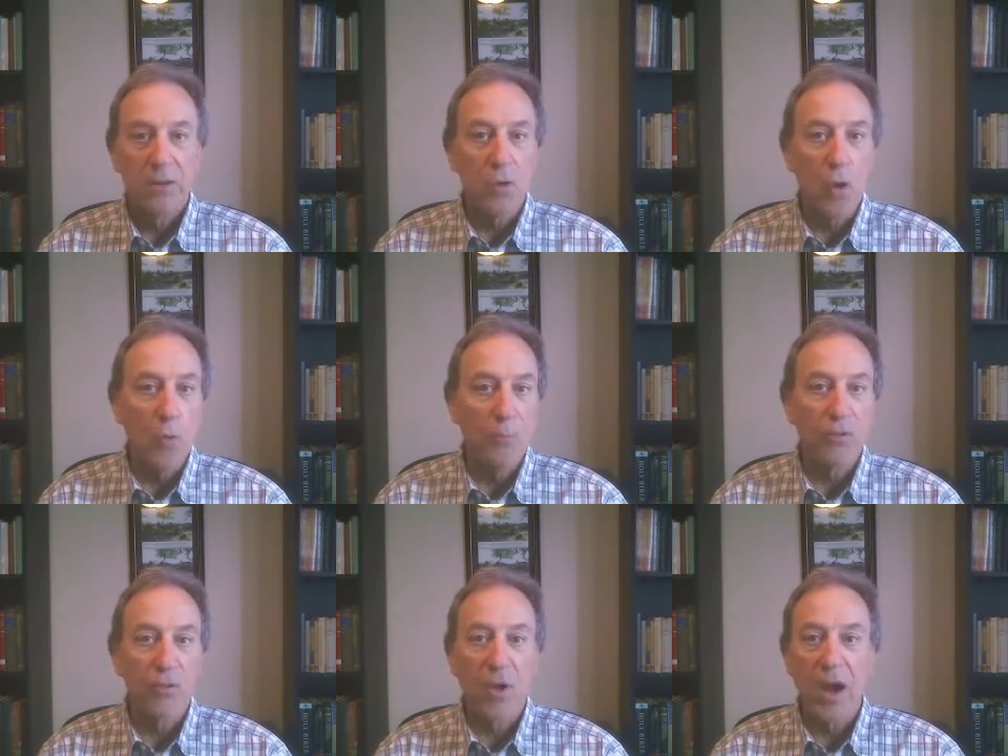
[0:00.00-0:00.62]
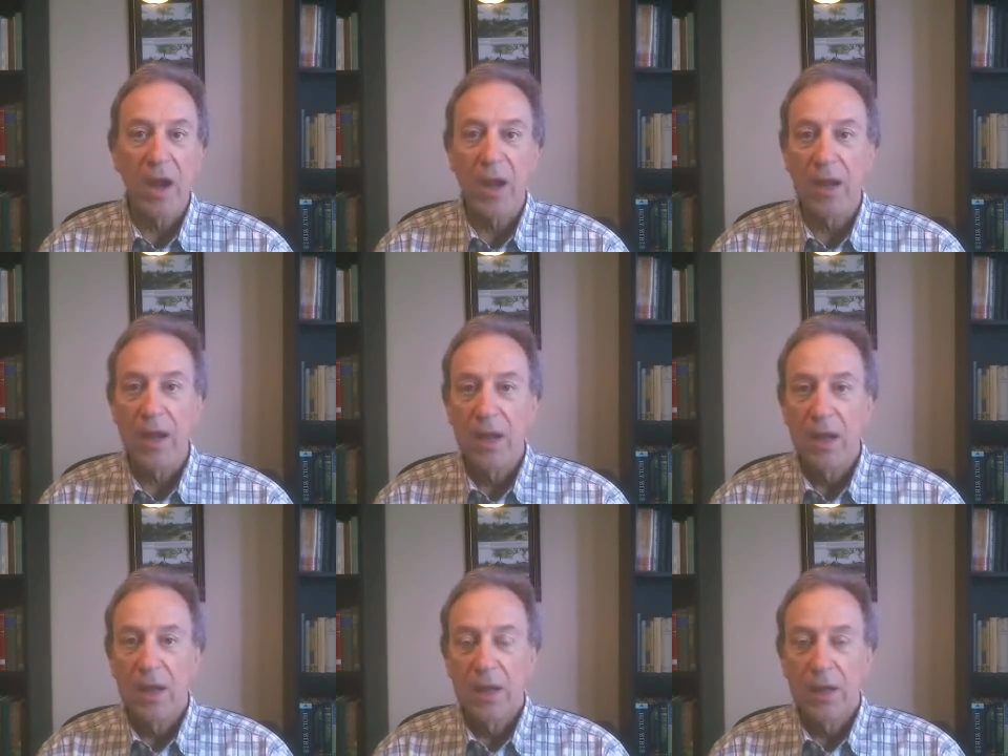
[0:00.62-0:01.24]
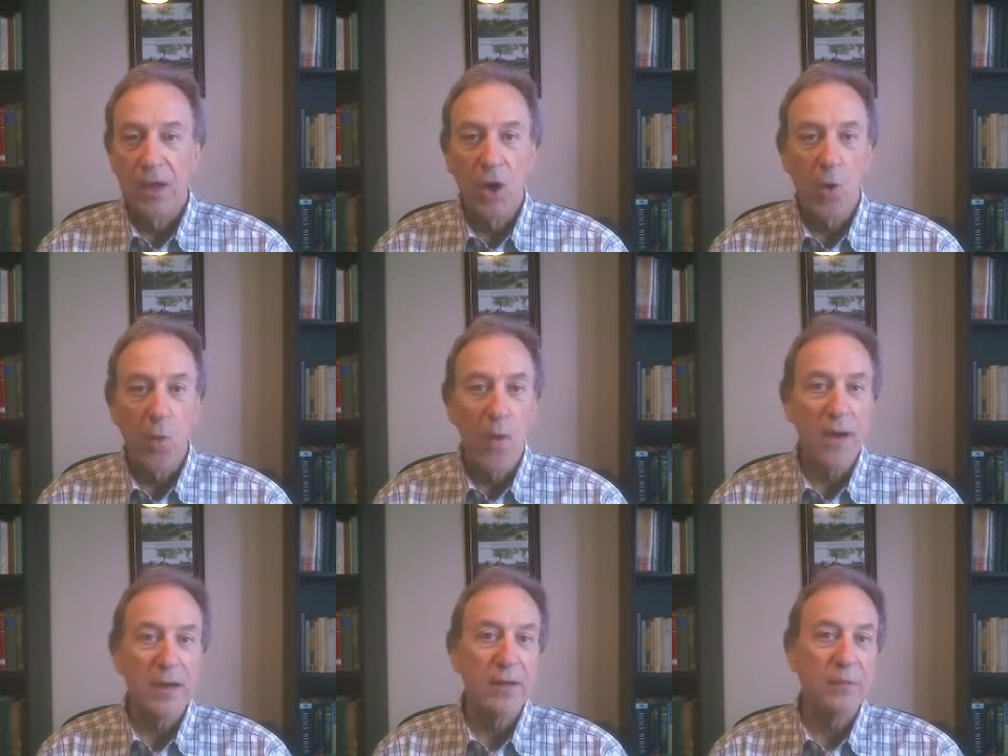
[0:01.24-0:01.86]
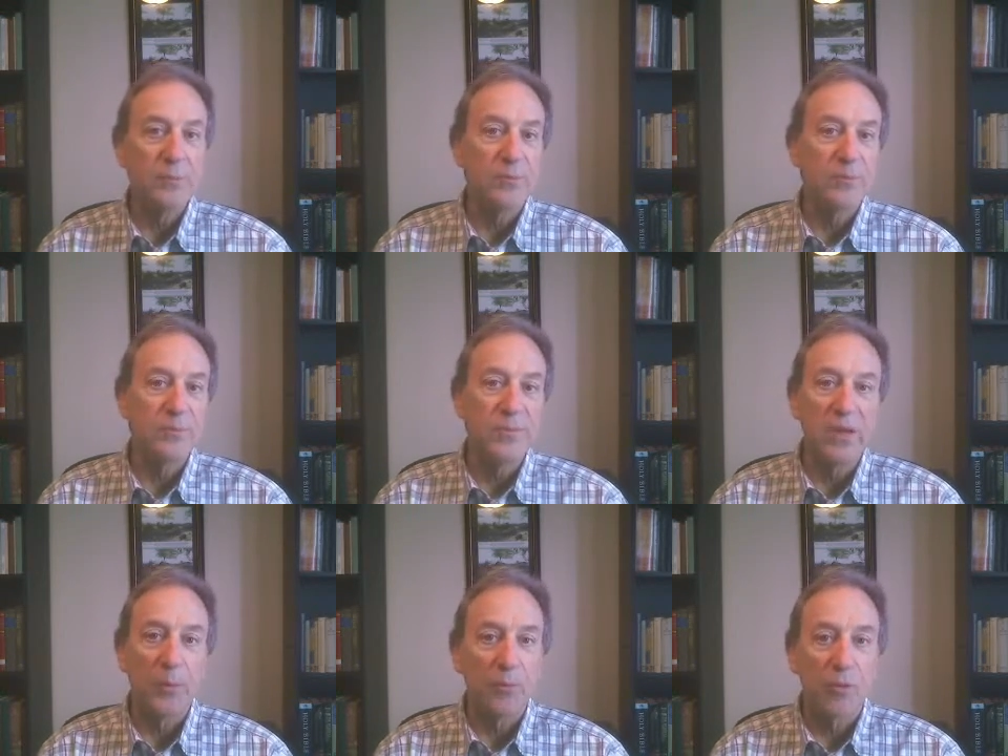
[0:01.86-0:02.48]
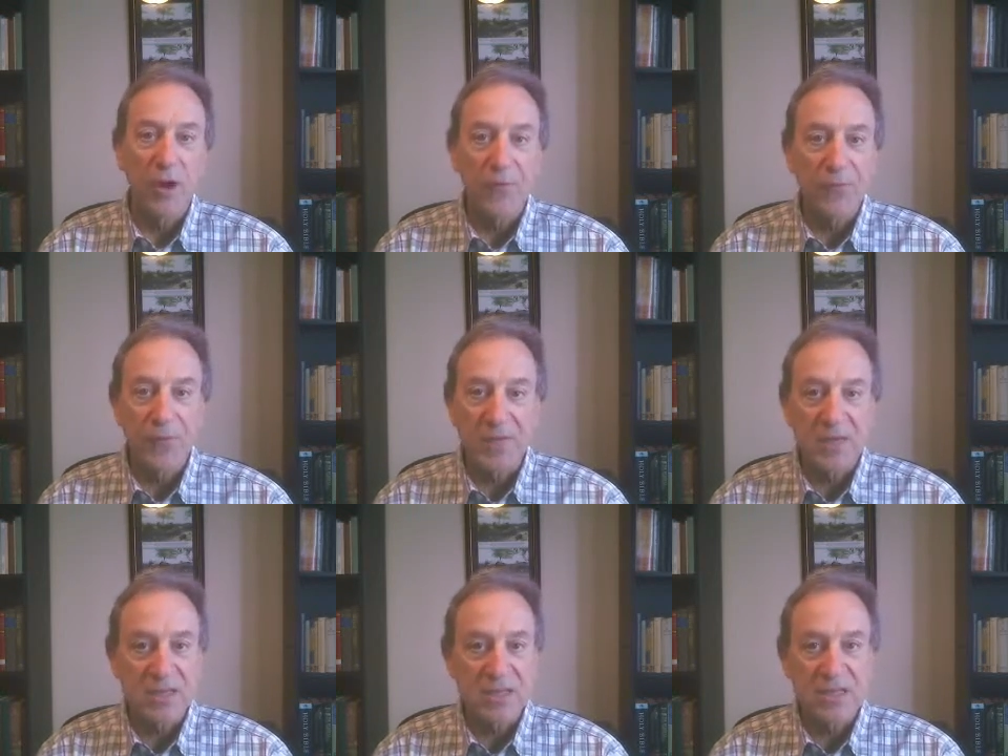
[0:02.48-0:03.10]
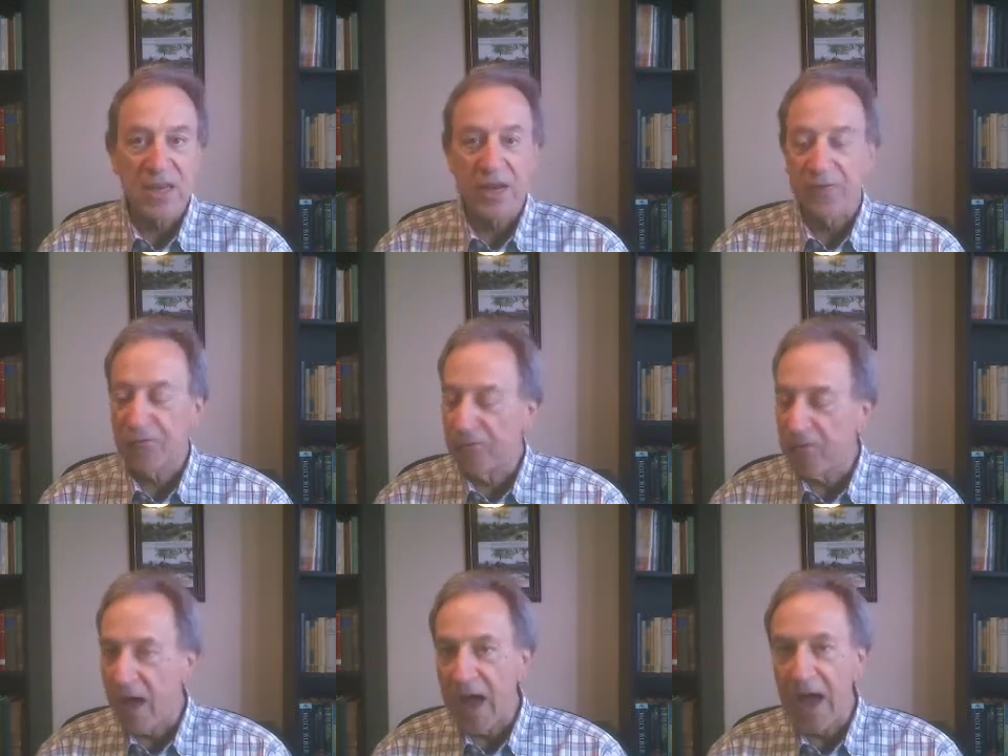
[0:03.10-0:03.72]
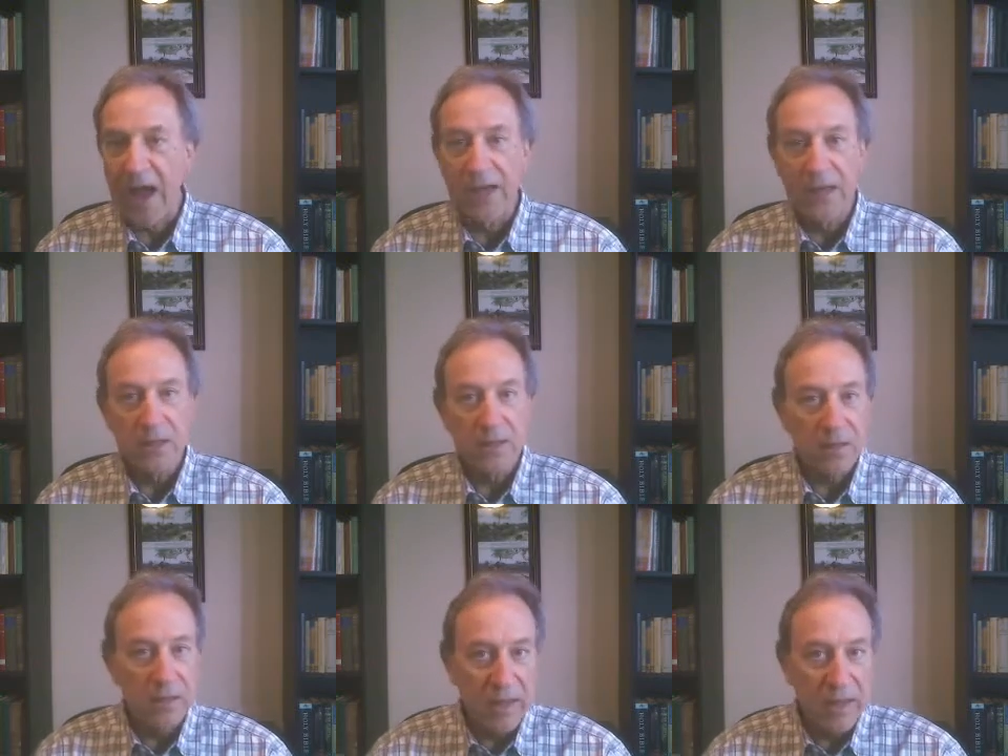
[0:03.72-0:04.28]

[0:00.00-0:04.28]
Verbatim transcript: Don't pray. You don't want to, you know, pray for the sick, fine.